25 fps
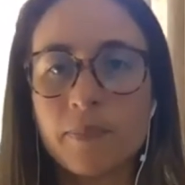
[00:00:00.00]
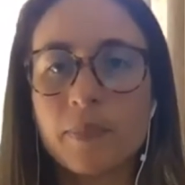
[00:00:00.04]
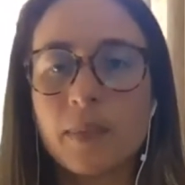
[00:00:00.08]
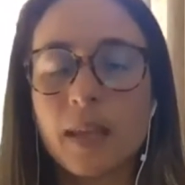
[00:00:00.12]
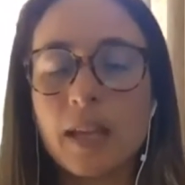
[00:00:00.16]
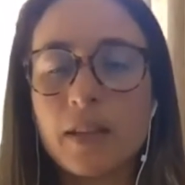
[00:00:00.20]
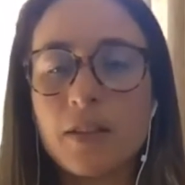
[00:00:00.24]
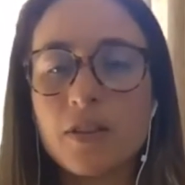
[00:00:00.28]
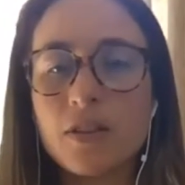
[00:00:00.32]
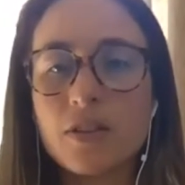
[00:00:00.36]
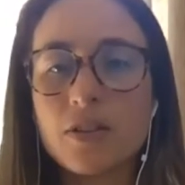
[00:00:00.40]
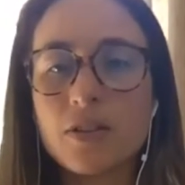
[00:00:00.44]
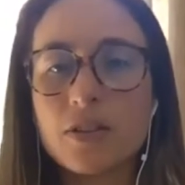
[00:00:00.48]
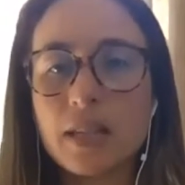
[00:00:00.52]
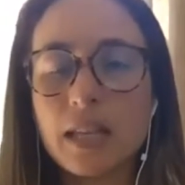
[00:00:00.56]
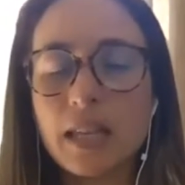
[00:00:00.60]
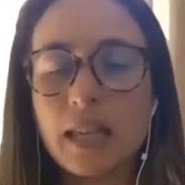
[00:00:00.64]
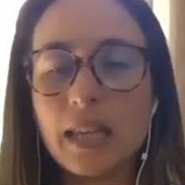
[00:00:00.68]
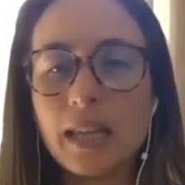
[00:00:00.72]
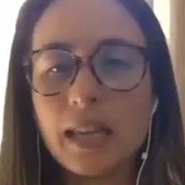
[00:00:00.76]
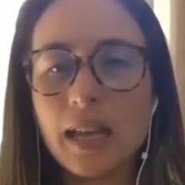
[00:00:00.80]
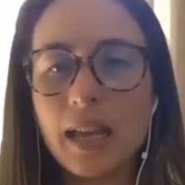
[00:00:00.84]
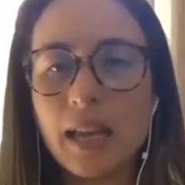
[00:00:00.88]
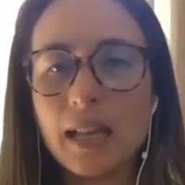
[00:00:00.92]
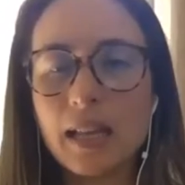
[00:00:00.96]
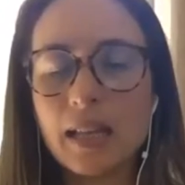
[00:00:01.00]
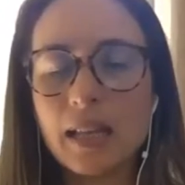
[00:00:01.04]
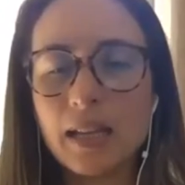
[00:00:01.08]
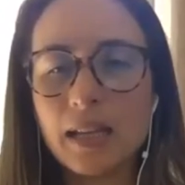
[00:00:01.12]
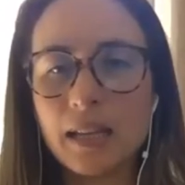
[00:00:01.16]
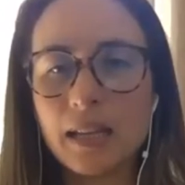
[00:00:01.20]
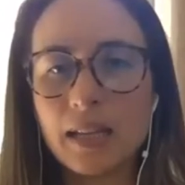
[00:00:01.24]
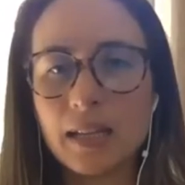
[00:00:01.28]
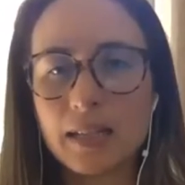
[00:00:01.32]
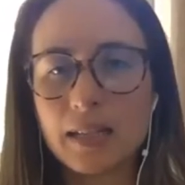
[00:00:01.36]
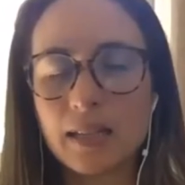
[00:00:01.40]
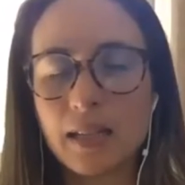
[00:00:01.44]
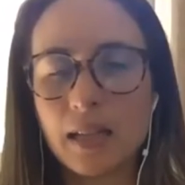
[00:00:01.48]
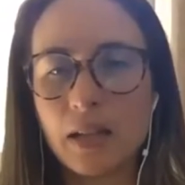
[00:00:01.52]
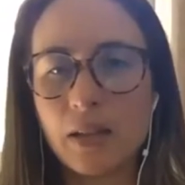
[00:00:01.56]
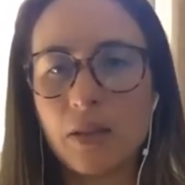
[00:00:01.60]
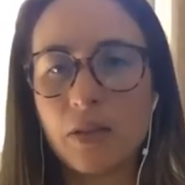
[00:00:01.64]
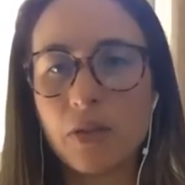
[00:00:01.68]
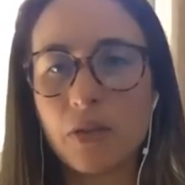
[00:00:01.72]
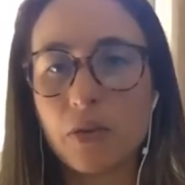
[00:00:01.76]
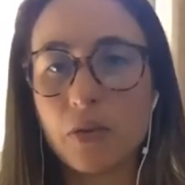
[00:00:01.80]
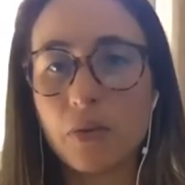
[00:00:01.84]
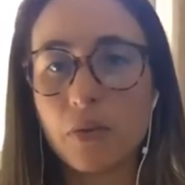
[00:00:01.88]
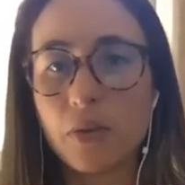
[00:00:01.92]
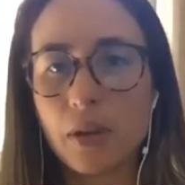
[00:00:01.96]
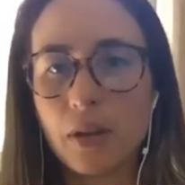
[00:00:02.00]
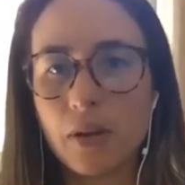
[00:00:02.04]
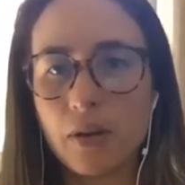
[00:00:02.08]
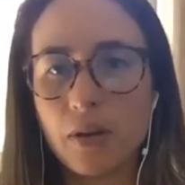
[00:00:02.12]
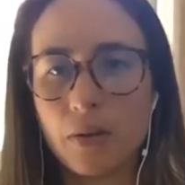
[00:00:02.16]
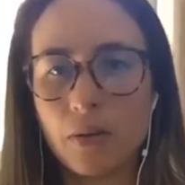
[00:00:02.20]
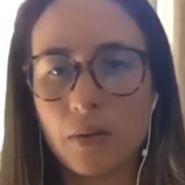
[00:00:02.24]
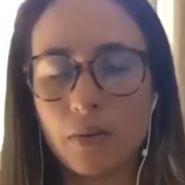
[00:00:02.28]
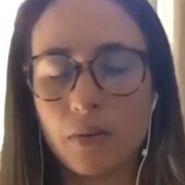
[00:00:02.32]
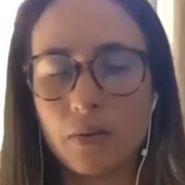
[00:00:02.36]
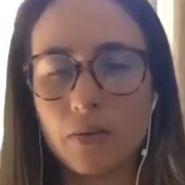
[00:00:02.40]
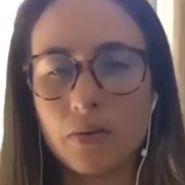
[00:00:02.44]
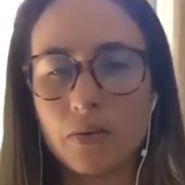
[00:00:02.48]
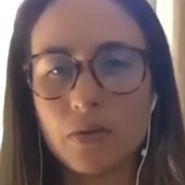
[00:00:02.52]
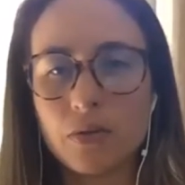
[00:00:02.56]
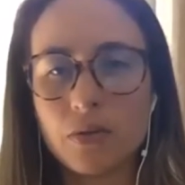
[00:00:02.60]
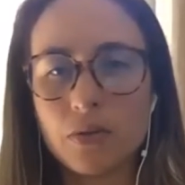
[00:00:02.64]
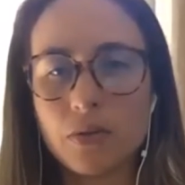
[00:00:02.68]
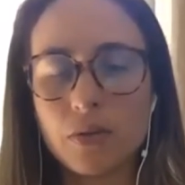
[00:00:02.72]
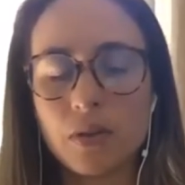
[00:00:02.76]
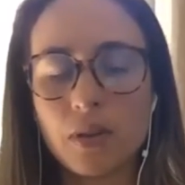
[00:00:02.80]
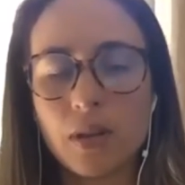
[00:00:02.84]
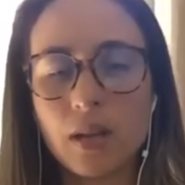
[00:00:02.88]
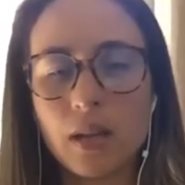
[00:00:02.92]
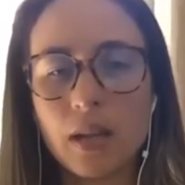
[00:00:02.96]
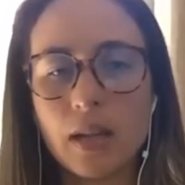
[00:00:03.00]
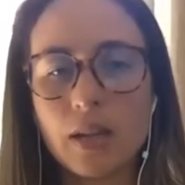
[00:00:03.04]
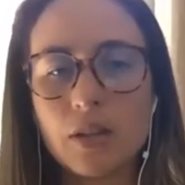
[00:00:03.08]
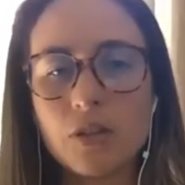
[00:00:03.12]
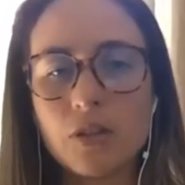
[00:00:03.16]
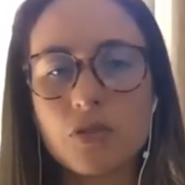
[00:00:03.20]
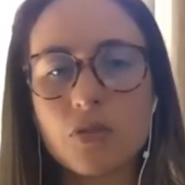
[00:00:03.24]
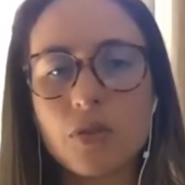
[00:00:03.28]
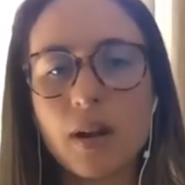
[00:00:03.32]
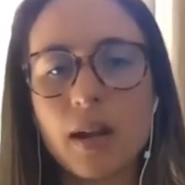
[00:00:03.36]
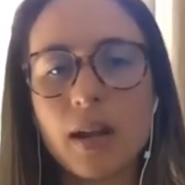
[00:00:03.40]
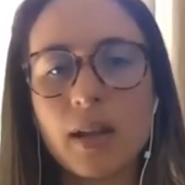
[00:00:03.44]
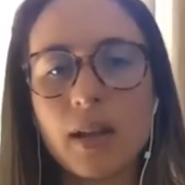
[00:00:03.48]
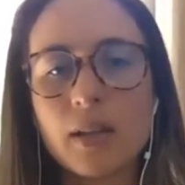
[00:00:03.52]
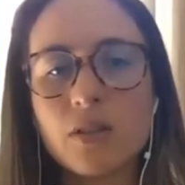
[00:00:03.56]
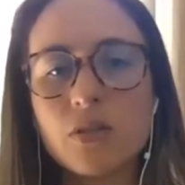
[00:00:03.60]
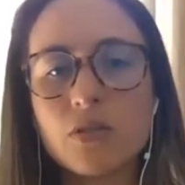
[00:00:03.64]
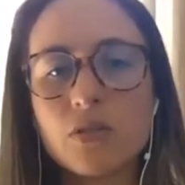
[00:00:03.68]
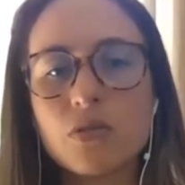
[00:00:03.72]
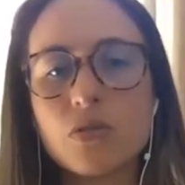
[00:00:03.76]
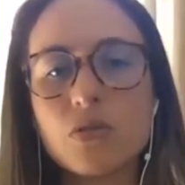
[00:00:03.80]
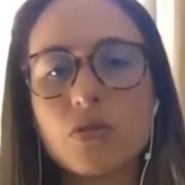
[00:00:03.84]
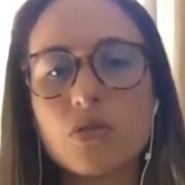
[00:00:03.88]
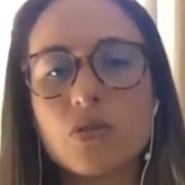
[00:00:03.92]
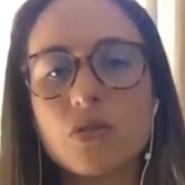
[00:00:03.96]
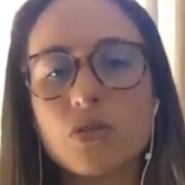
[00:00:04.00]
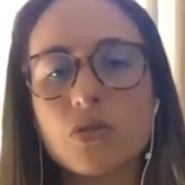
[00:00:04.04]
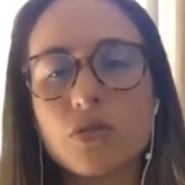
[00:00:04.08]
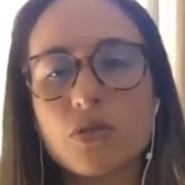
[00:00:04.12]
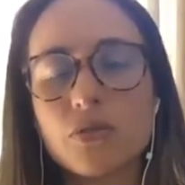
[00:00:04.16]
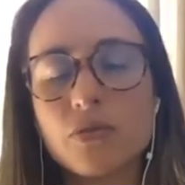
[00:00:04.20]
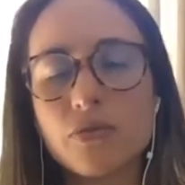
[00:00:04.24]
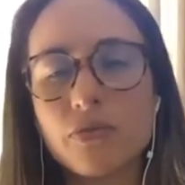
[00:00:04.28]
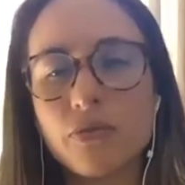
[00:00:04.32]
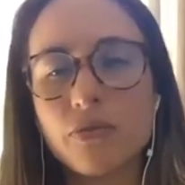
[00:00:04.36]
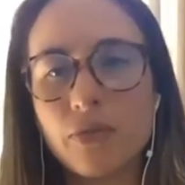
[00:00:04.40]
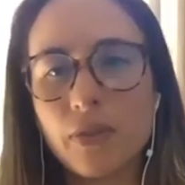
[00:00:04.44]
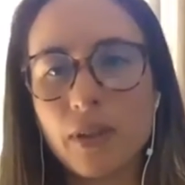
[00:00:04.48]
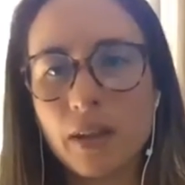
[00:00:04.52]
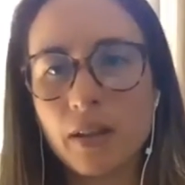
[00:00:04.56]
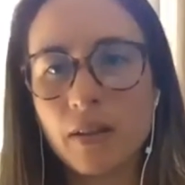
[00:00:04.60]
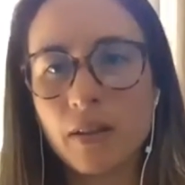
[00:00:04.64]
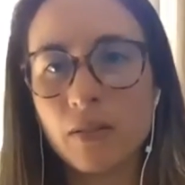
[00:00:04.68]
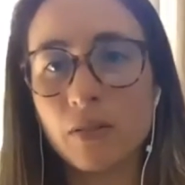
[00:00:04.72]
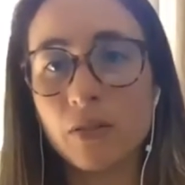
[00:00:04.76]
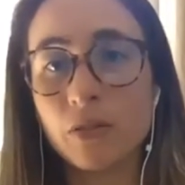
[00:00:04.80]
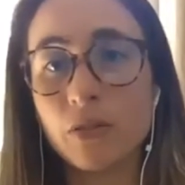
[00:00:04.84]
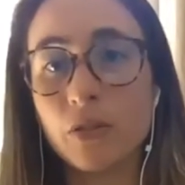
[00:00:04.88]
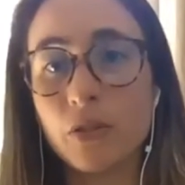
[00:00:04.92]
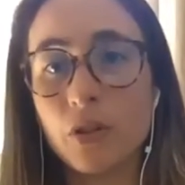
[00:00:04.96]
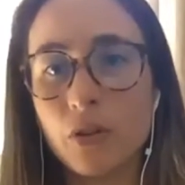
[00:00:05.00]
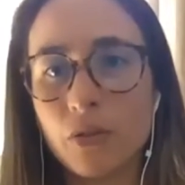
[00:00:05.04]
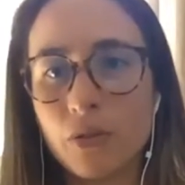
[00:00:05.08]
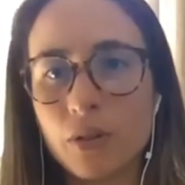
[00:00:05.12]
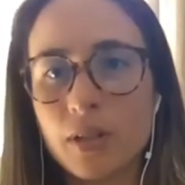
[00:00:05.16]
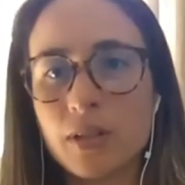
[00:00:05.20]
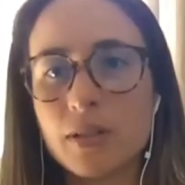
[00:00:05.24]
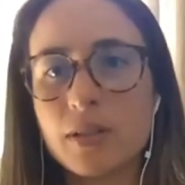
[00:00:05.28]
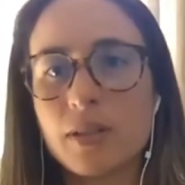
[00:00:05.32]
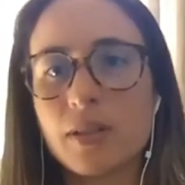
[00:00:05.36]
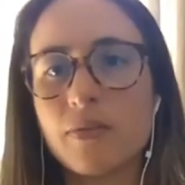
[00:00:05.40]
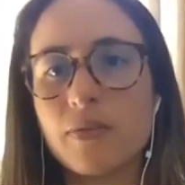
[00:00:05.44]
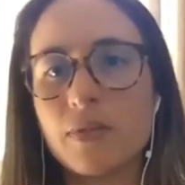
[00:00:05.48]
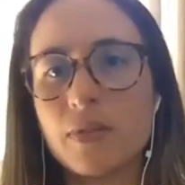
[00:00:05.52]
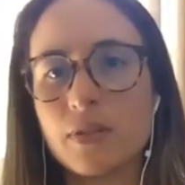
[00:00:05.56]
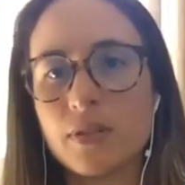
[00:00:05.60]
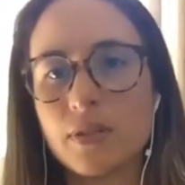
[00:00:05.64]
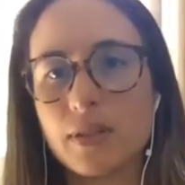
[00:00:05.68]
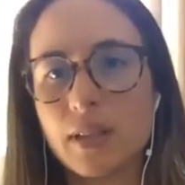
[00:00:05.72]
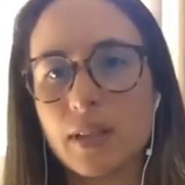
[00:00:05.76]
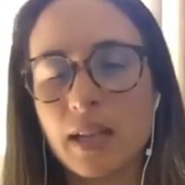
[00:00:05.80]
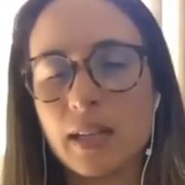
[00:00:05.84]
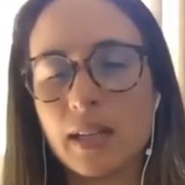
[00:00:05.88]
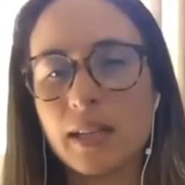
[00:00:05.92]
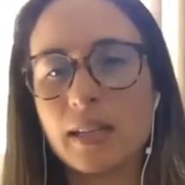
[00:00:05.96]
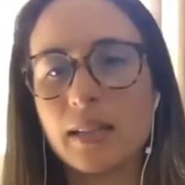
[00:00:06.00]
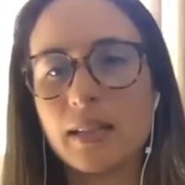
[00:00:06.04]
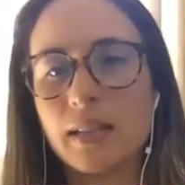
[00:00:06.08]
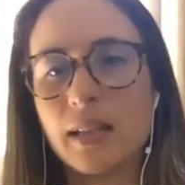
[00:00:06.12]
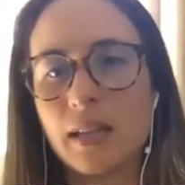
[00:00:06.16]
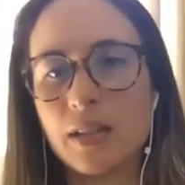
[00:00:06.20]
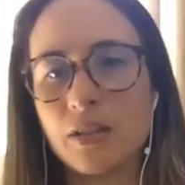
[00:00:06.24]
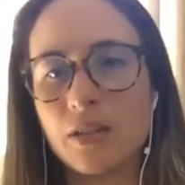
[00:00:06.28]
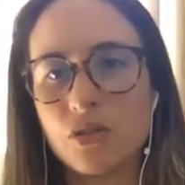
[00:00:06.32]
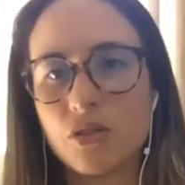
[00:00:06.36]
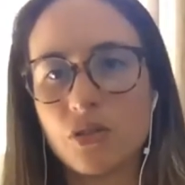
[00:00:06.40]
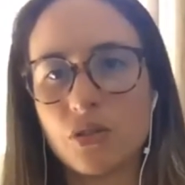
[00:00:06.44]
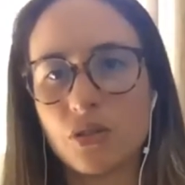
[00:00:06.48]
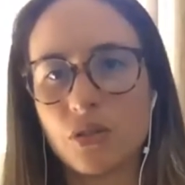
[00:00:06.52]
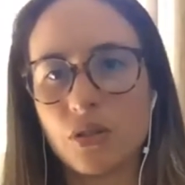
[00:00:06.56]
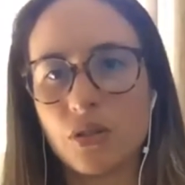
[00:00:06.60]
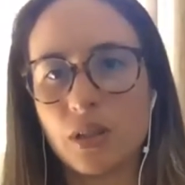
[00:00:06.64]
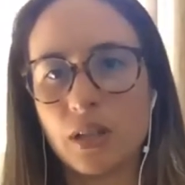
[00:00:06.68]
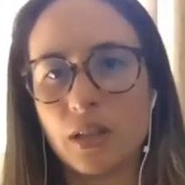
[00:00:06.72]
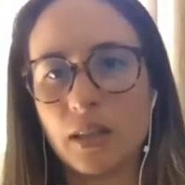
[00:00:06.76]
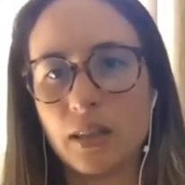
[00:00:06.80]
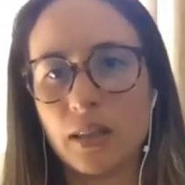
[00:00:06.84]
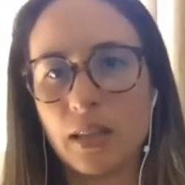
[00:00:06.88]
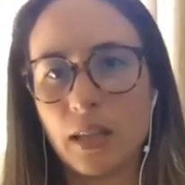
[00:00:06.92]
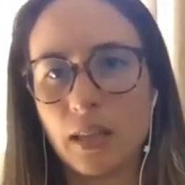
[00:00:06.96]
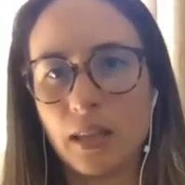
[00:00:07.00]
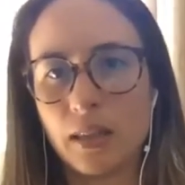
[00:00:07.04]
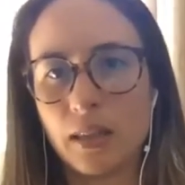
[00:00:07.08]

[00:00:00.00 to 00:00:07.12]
and just inhaling and exhaling through the nose and trying to just notice if there's any tension in them.